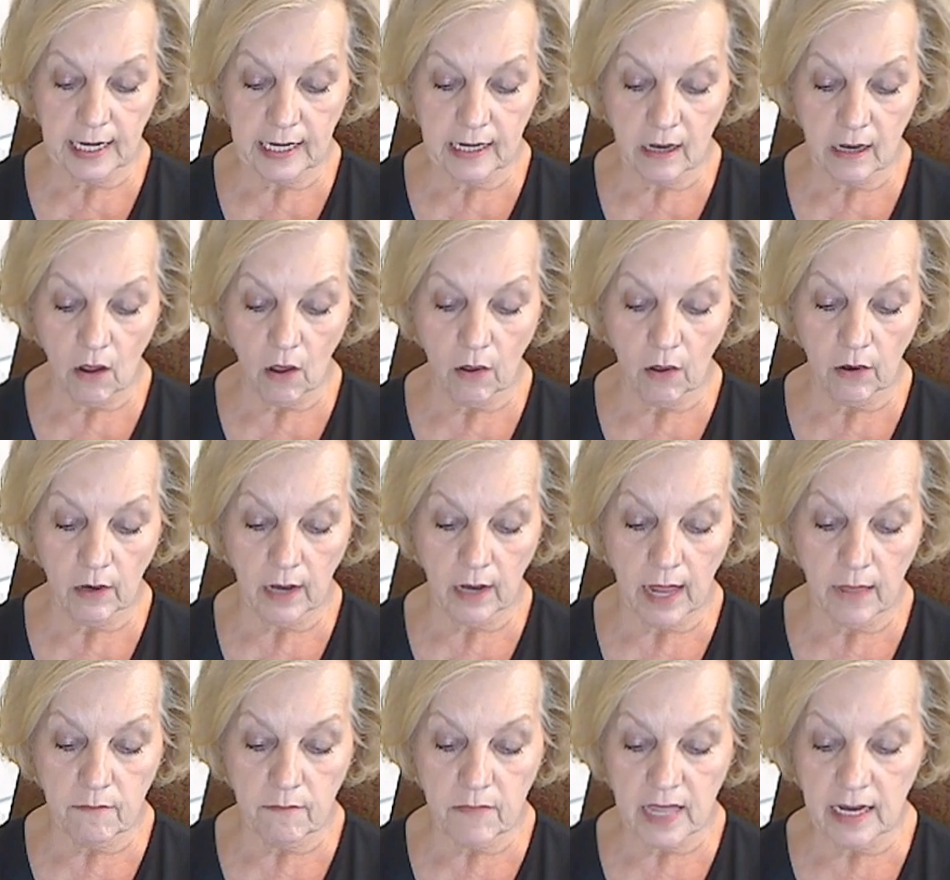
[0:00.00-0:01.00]
A
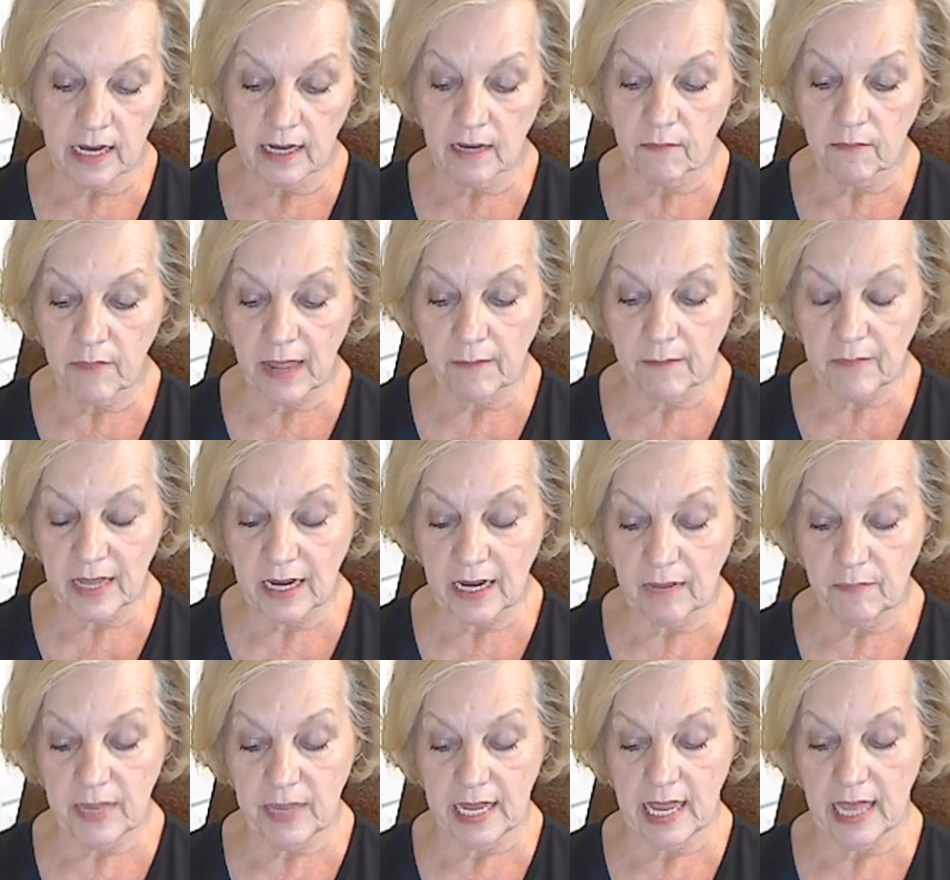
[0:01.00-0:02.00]
buffering system,
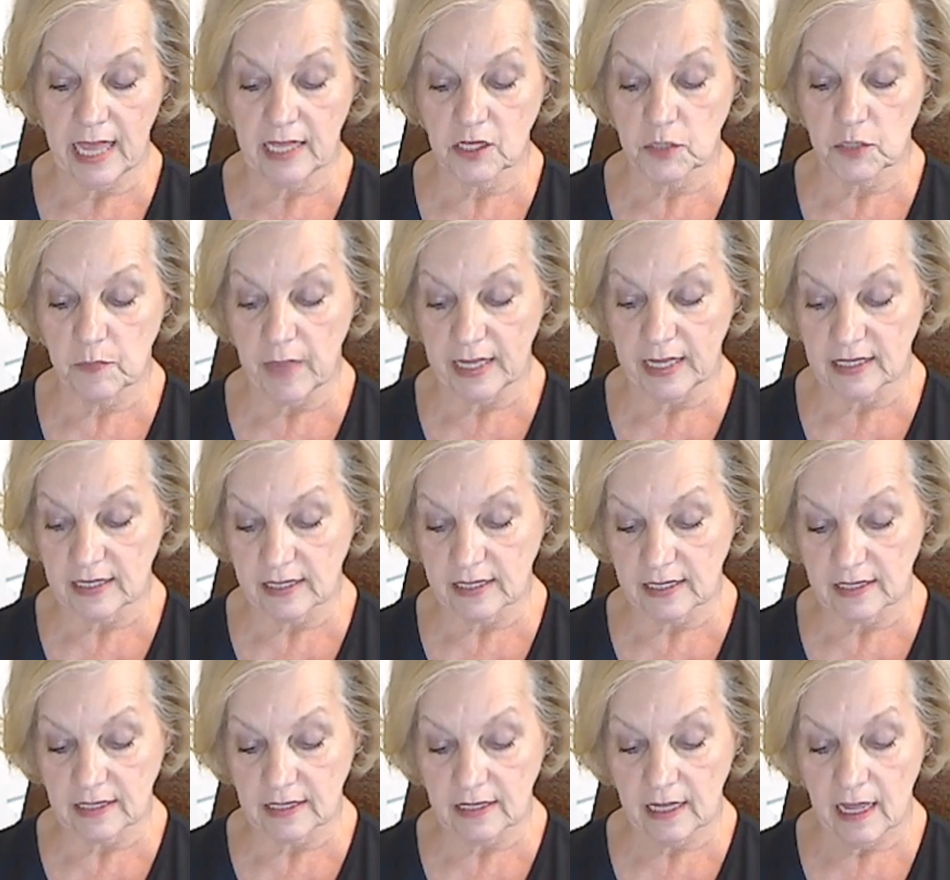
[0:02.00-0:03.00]
the lungs, and the
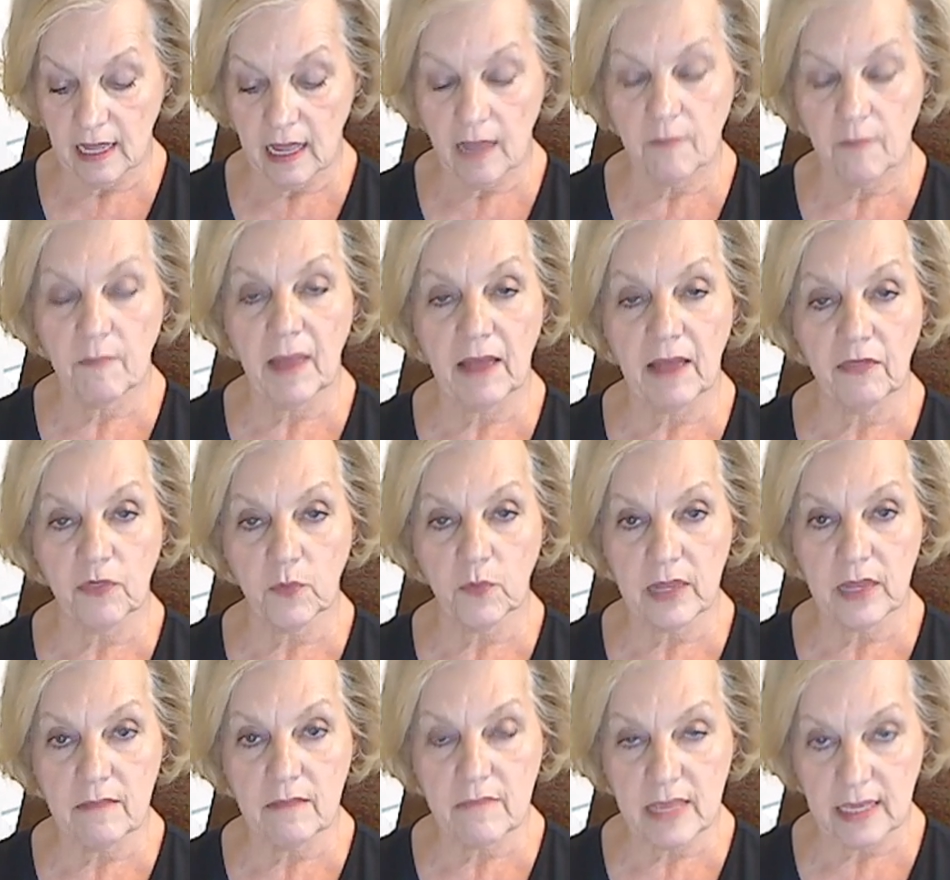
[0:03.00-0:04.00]
kidneys. They help
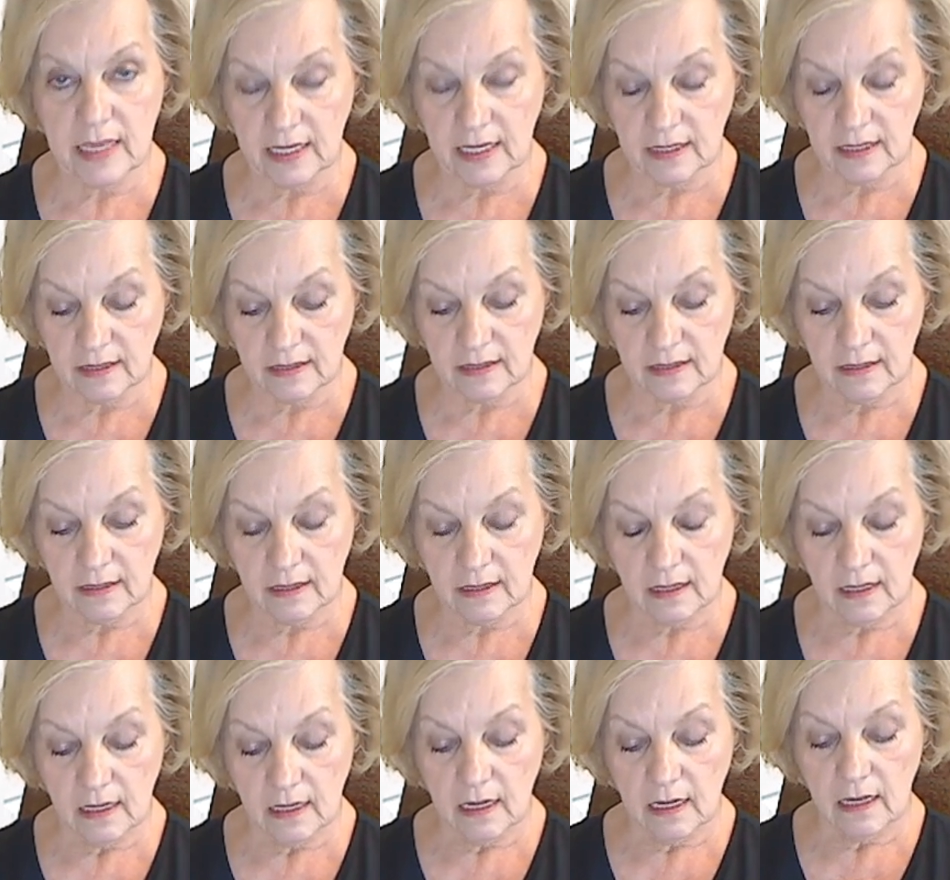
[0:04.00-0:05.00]

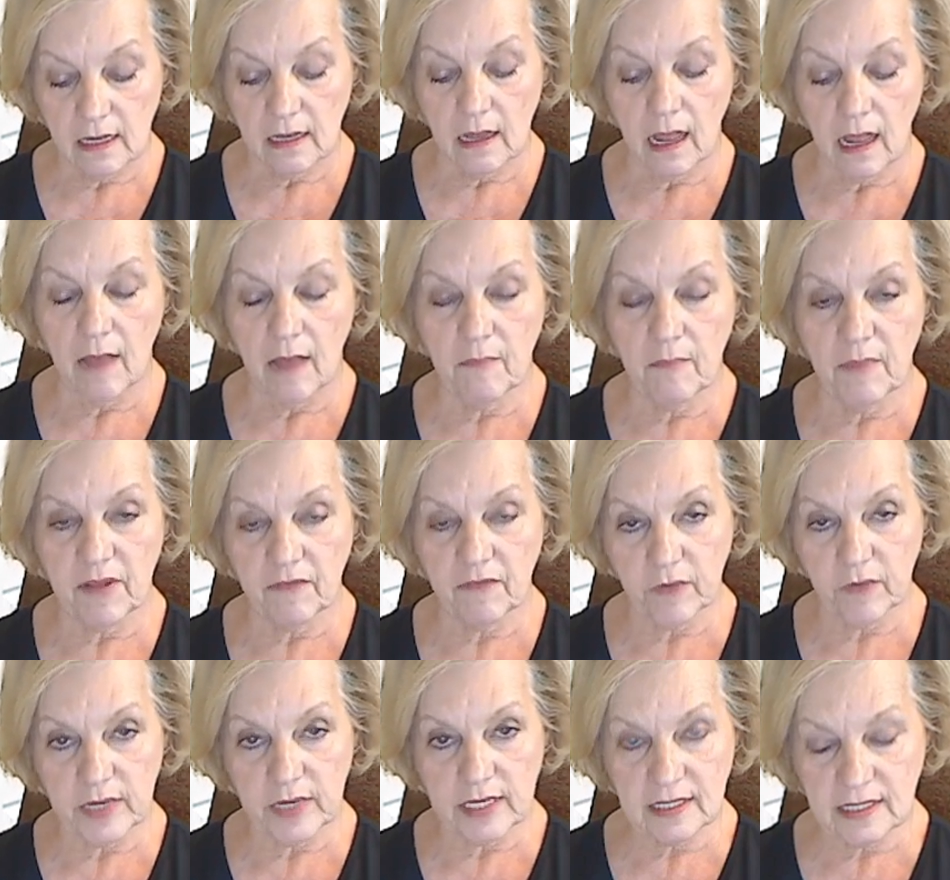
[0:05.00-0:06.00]
regulate our
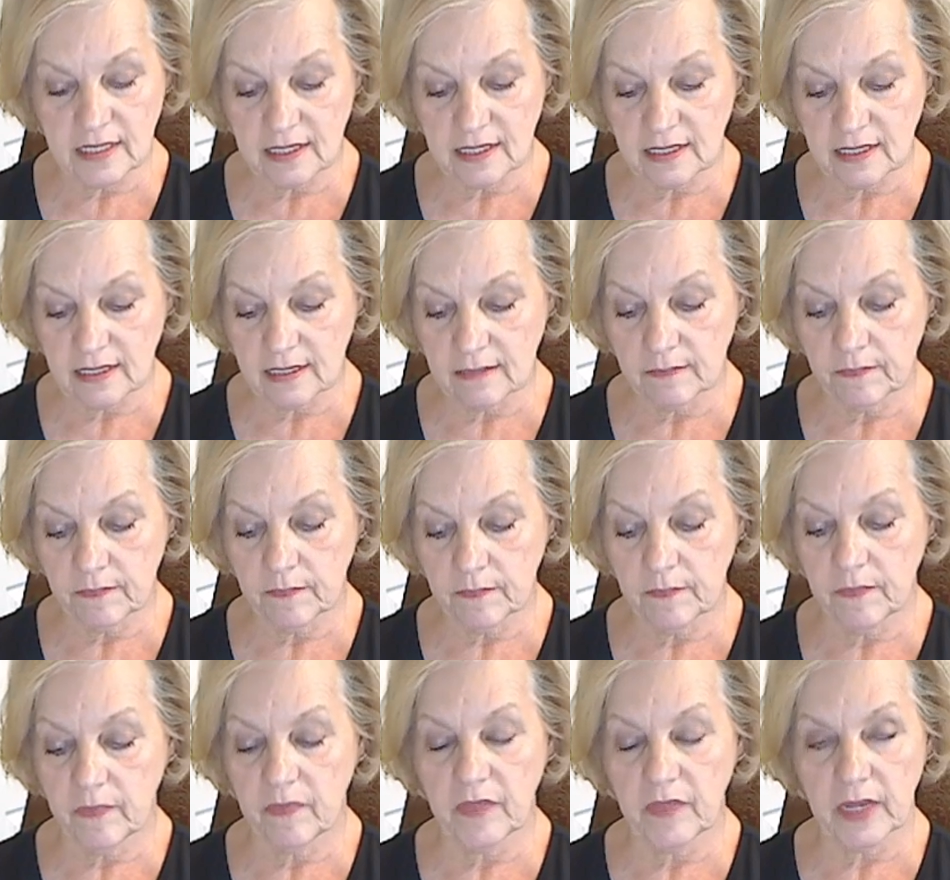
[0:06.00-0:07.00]
blood
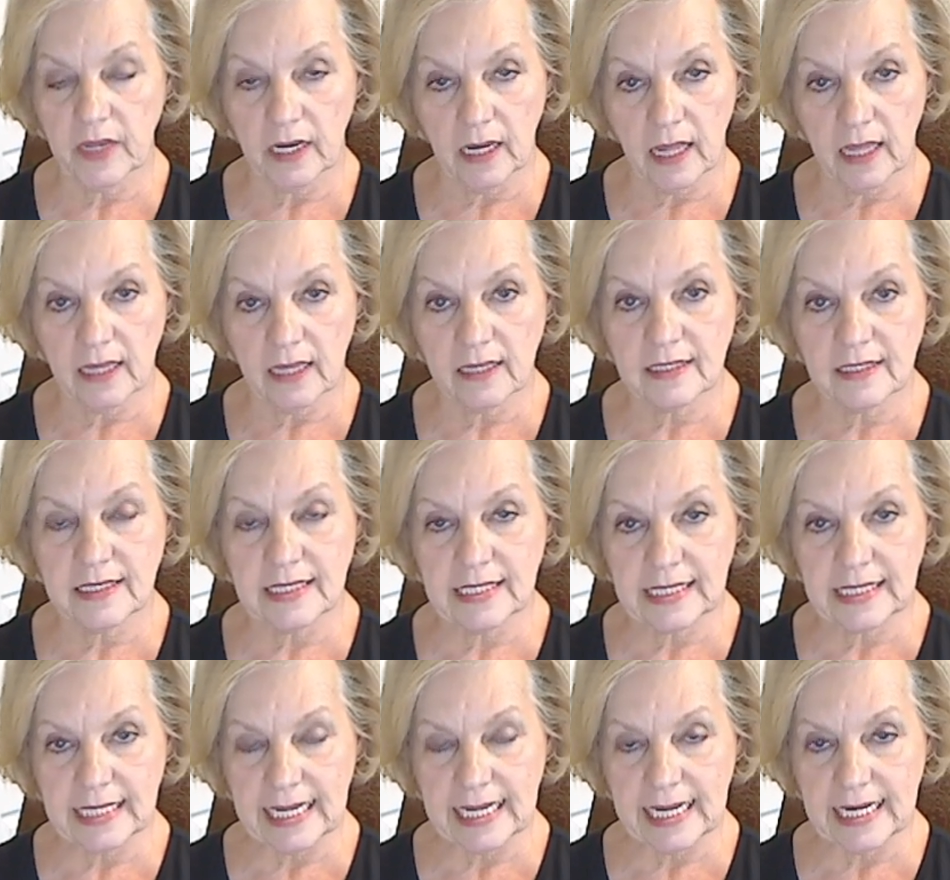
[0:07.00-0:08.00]
so that we do not
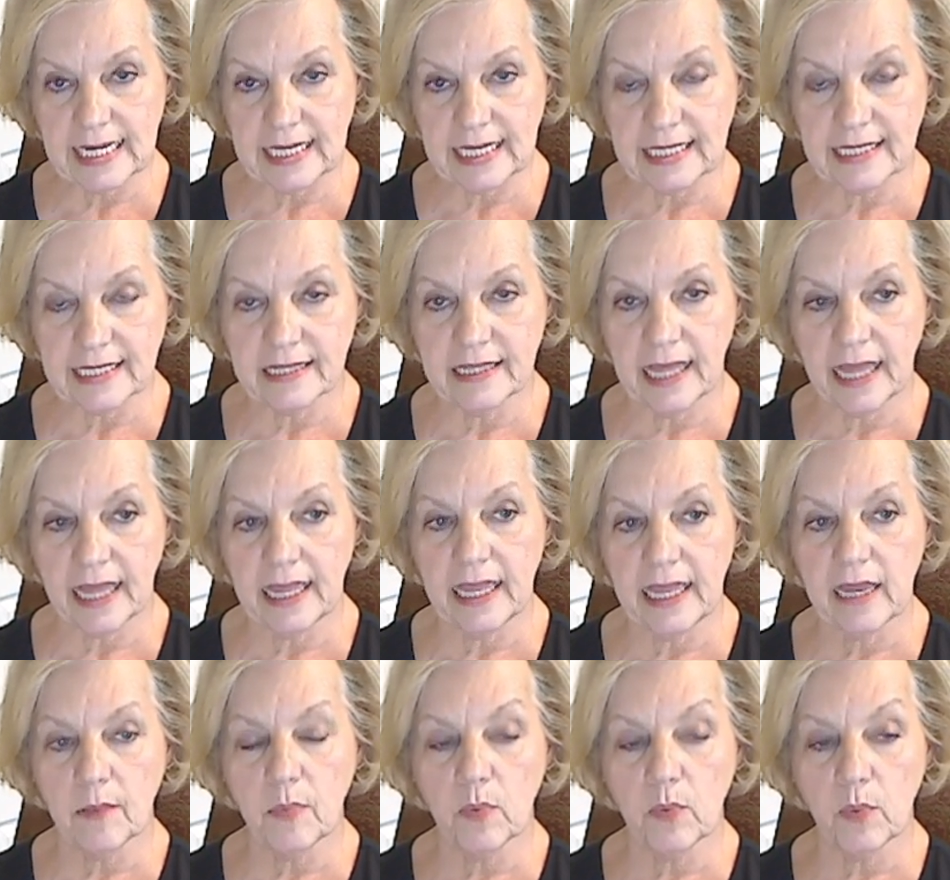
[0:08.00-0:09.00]
become
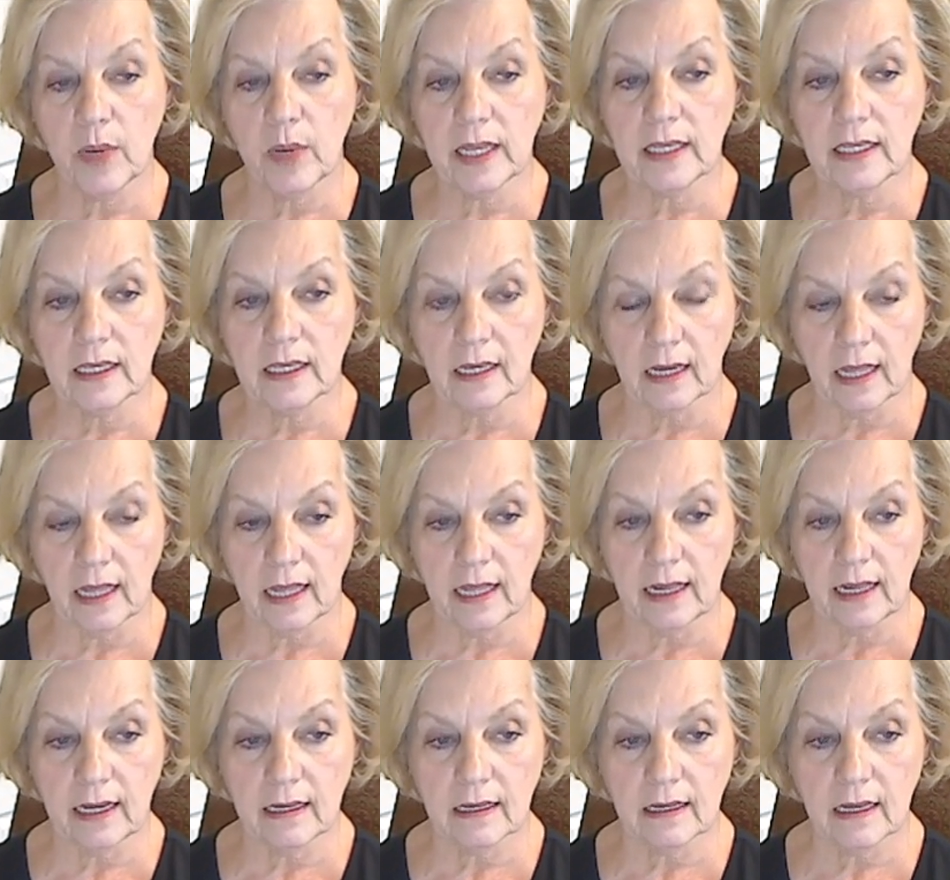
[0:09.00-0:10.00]
acidic or
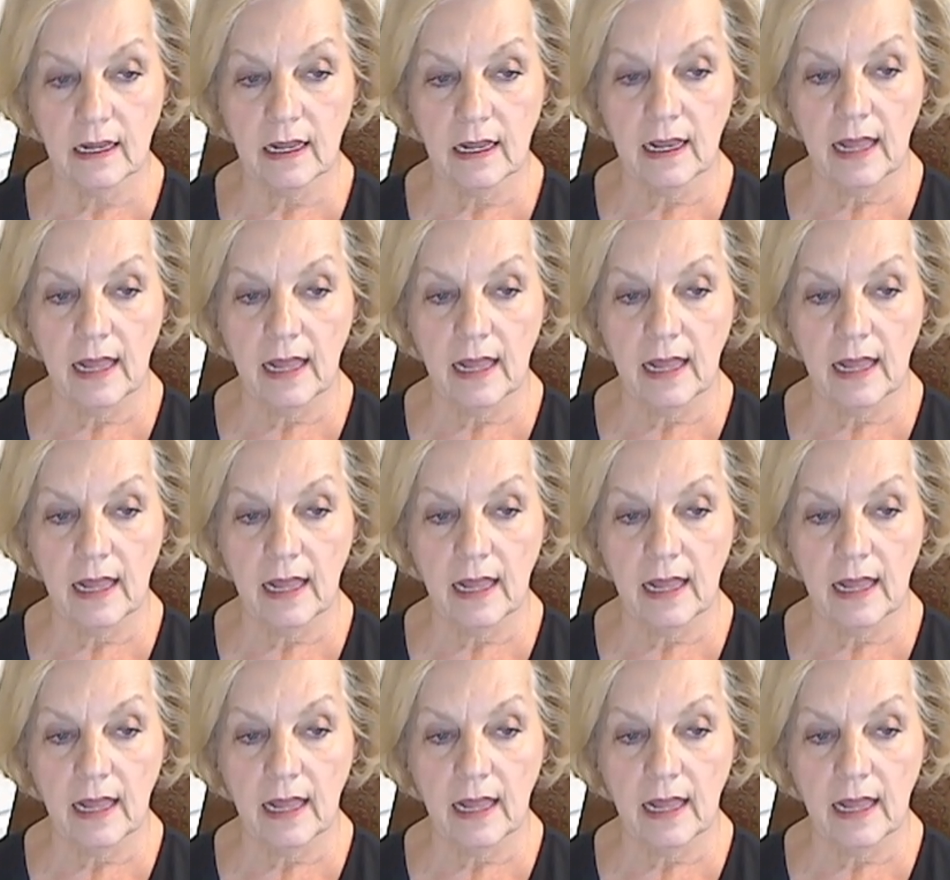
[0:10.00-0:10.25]
alkalinic.